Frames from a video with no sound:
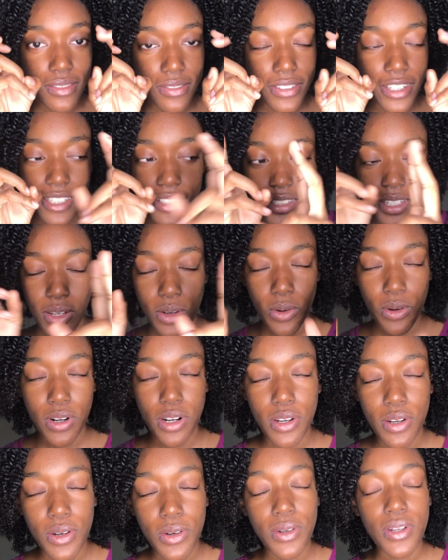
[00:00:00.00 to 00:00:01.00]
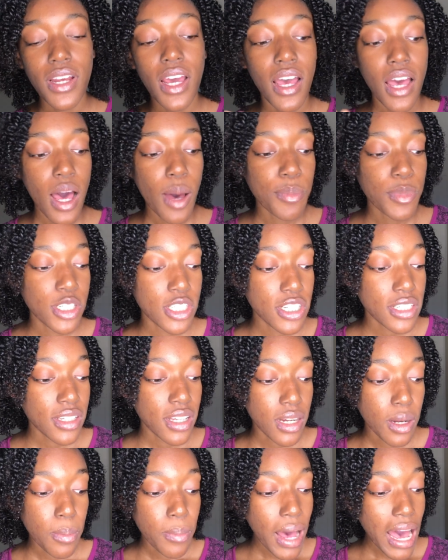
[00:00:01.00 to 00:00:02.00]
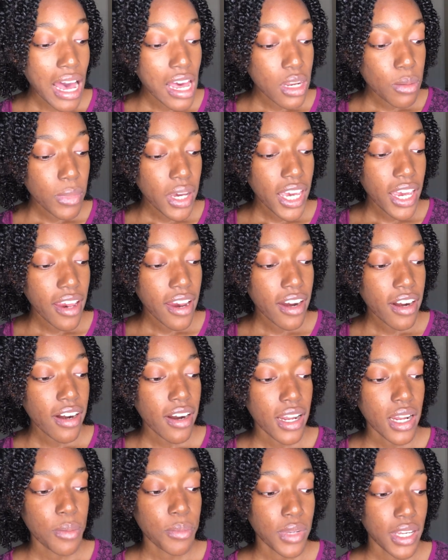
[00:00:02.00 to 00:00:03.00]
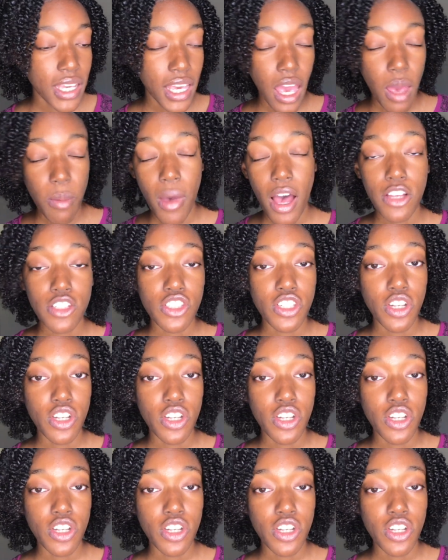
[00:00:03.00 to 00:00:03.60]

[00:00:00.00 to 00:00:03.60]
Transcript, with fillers: Fix it, quote unquote. I'm just gonna band my hair and I'm gonna get back